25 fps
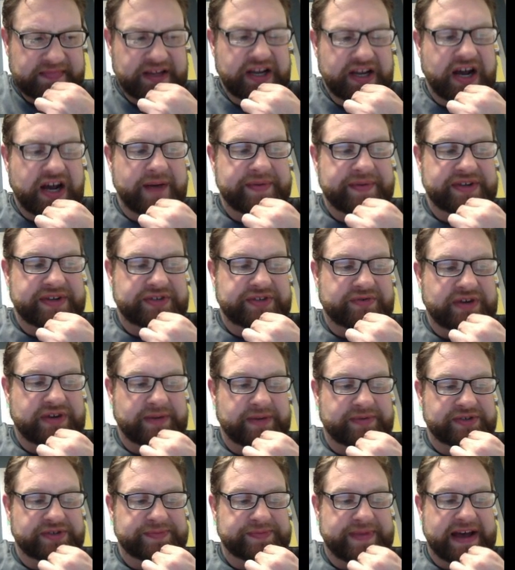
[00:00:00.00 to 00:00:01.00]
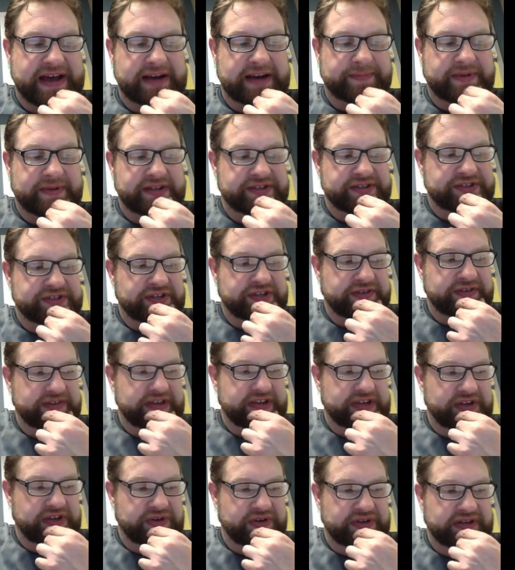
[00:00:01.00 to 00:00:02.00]
communist rebels backed by the
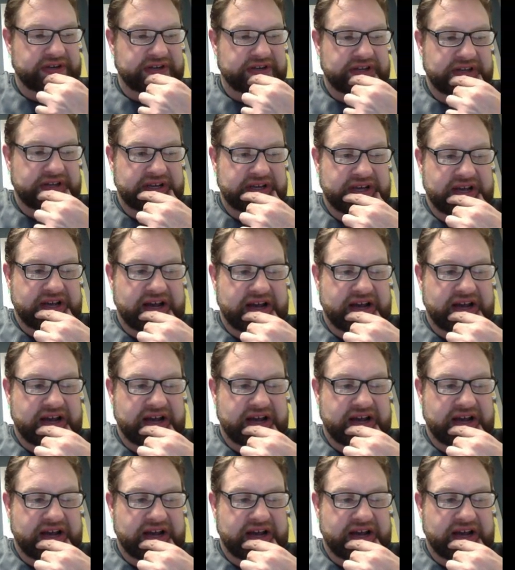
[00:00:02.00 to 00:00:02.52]
Soviet Union